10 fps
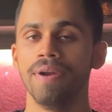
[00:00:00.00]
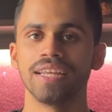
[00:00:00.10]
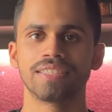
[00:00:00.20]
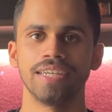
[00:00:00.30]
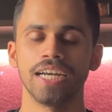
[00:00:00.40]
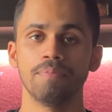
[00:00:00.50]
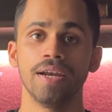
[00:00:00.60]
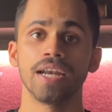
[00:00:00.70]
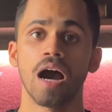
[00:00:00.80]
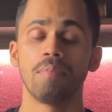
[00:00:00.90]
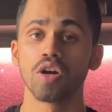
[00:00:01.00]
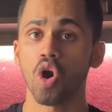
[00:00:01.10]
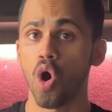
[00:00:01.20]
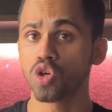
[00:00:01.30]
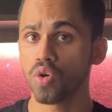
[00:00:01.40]
made a statement
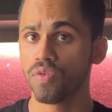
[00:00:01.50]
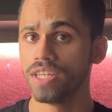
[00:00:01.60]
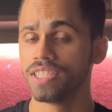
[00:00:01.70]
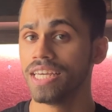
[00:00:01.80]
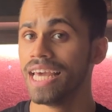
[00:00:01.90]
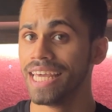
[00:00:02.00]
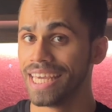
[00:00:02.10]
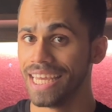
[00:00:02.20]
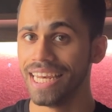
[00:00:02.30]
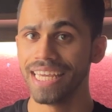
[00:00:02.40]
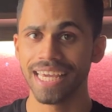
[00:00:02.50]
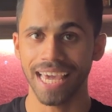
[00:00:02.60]
about autophagy healing